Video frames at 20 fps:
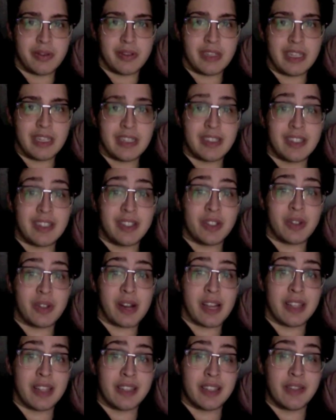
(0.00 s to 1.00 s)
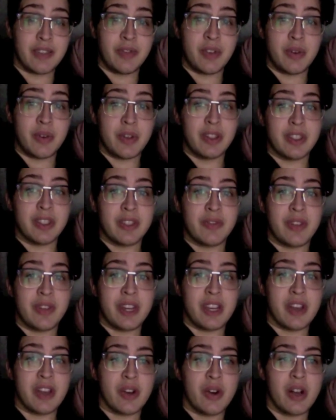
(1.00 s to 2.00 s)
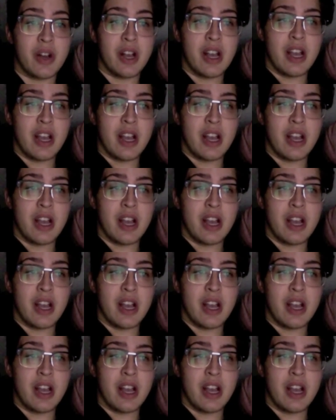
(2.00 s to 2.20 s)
isn't trans and viewing this video,